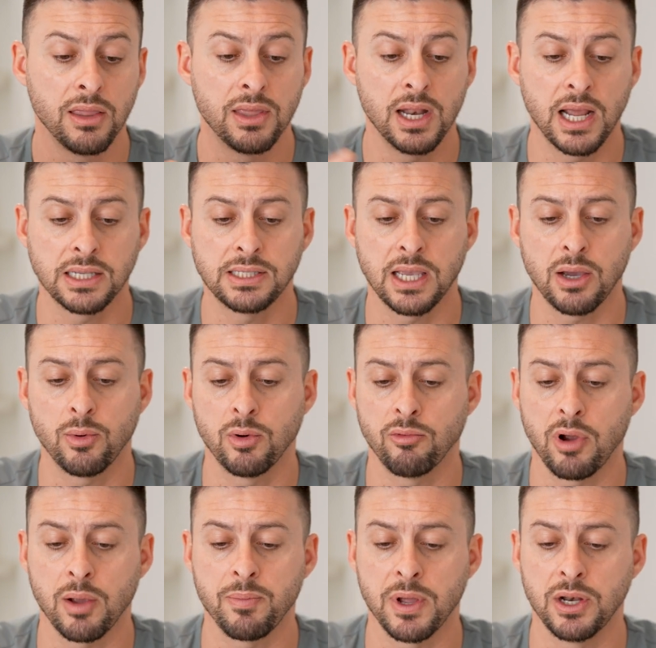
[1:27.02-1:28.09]
The next thing I would
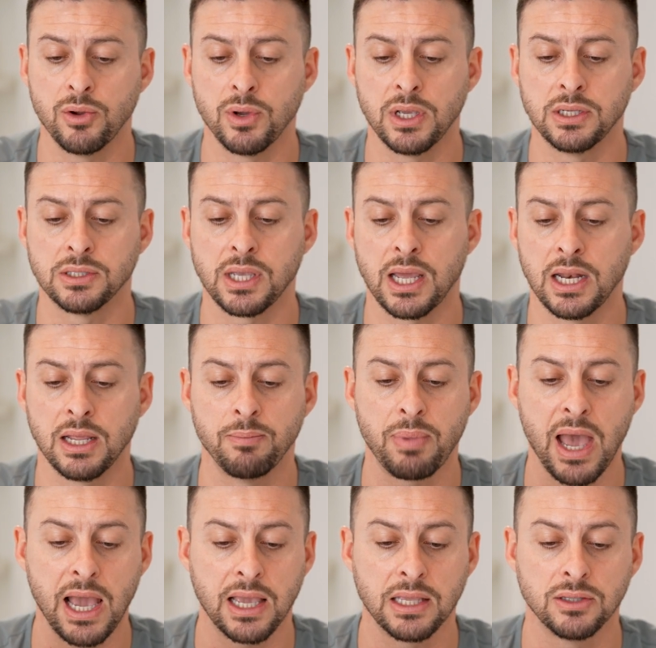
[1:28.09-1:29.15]
recommend doing is heading
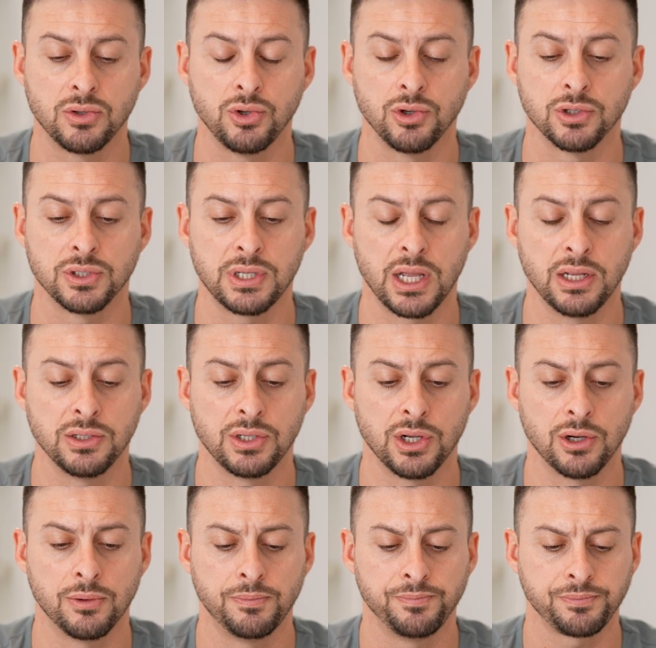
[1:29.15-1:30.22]
back into your settings
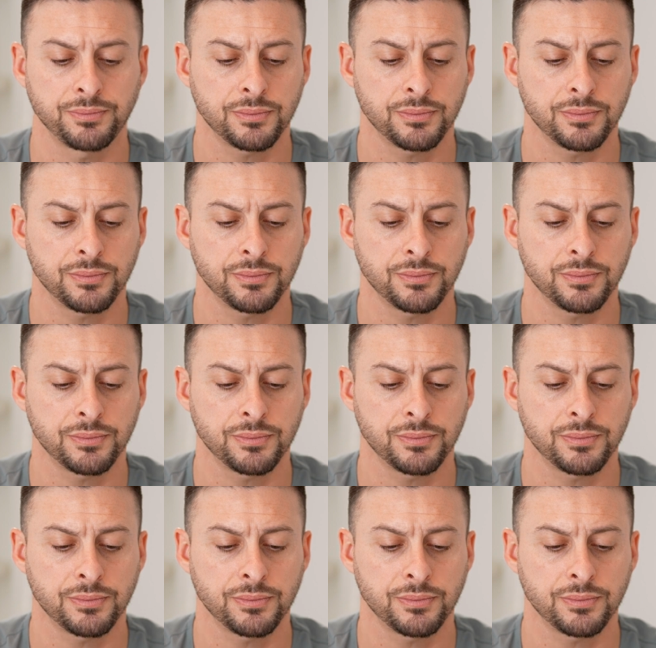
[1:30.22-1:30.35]
here.